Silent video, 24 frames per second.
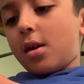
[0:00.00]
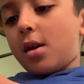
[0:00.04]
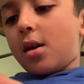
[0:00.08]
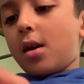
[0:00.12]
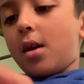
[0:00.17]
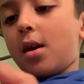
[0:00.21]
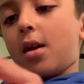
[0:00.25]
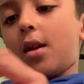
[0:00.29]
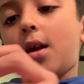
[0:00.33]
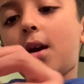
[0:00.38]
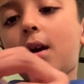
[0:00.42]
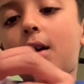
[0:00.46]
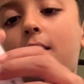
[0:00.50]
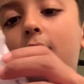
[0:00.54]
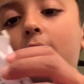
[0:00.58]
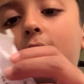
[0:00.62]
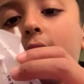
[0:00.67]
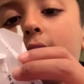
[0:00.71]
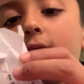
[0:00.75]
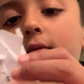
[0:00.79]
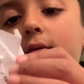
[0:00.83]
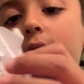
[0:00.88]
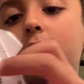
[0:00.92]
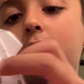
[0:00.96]
And now,
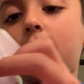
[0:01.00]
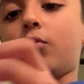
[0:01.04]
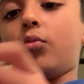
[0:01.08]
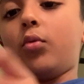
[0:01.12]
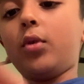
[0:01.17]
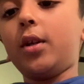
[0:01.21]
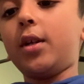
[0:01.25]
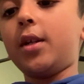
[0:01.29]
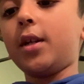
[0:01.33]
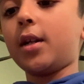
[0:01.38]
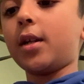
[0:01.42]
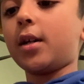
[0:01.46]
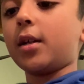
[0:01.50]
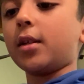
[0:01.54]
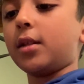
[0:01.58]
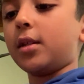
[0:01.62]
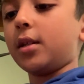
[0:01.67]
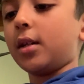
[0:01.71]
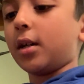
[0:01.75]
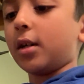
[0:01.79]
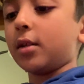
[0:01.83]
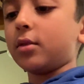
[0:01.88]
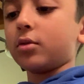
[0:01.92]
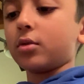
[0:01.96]
like we did on
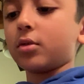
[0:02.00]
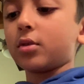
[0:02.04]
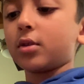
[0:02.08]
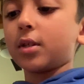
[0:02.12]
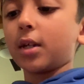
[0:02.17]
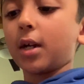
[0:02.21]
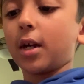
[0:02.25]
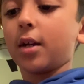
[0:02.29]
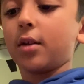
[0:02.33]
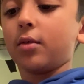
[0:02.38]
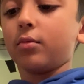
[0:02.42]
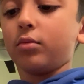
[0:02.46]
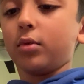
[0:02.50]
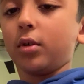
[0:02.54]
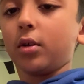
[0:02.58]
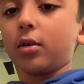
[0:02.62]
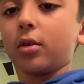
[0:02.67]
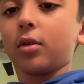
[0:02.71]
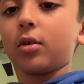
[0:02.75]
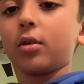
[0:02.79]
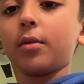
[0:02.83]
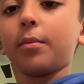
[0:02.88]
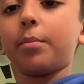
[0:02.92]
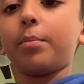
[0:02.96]
the other side, we are
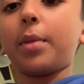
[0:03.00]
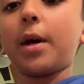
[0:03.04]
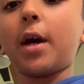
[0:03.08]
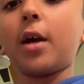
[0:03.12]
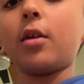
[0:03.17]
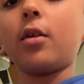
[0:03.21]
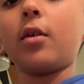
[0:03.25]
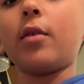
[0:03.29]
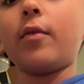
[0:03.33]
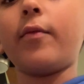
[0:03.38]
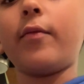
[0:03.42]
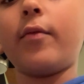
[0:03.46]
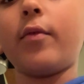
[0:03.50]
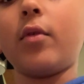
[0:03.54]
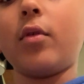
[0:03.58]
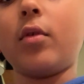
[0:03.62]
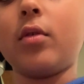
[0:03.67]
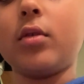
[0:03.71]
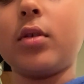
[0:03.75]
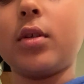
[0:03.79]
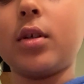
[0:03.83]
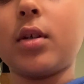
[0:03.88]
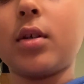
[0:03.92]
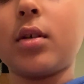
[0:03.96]
going to petal
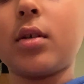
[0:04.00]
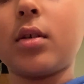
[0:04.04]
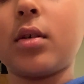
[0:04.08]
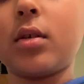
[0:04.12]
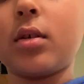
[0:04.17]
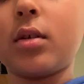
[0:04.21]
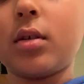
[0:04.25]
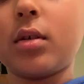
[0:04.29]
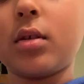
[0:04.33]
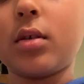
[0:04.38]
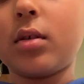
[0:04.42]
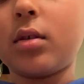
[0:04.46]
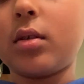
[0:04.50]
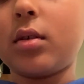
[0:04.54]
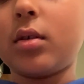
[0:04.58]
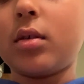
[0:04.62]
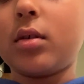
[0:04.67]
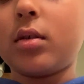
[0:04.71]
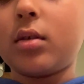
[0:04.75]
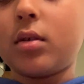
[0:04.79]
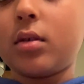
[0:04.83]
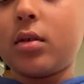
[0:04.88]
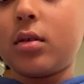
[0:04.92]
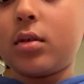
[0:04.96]
fold
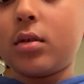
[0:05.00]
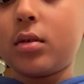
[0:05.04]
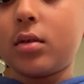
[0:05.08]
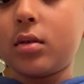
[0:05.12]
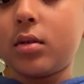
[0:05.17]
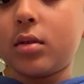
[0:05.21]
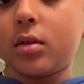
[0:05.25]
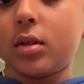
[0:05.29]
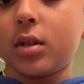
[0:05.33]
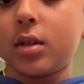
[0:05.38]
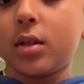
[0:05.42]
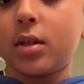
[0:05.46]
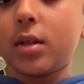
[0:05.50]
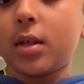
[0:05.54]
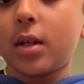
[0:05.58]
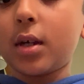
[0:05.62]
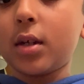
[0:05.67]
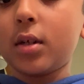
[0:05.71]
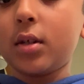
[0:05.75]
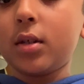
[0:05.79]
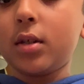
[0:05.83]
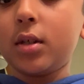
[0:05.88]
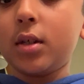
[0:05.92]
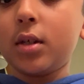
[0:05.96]
this
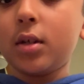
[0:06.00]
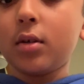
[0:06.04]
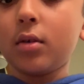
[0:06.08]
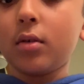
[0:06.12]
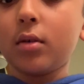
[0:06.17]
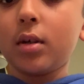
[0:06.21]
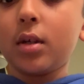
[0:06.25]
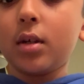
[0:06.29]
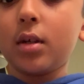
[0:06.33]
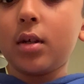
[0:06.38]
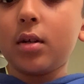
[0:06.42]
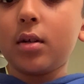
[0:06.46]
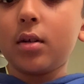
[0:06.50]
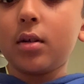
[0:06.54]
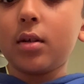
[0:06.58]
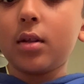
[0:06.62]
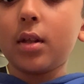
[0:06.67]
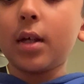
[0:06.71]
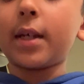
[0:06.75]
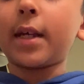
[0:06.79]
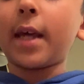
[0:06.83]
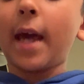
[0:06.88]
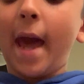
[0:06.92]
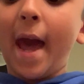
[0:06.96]
edge here in,
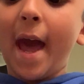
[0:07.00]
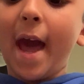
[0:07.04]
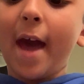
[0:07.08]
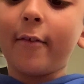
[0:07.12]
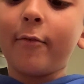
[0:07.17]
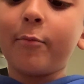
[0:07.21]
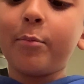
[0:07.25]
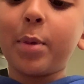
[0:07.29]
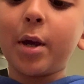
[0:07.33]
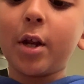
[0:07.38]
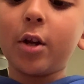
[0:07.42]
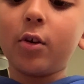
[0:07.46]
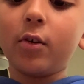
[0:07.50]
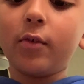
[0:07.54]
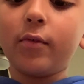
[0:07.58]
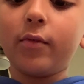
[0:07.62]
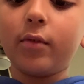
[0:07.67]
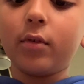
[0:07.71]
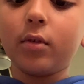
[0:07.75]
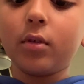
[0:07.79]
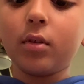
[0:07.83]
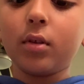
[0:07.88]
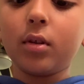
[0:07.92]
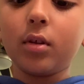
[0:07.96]
like a half petal
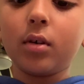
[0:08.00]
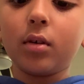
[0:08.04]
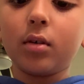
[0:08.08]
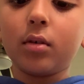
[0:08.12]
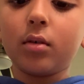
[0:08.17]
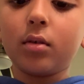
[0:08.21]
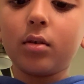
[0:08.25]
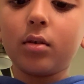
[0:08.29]
fold though.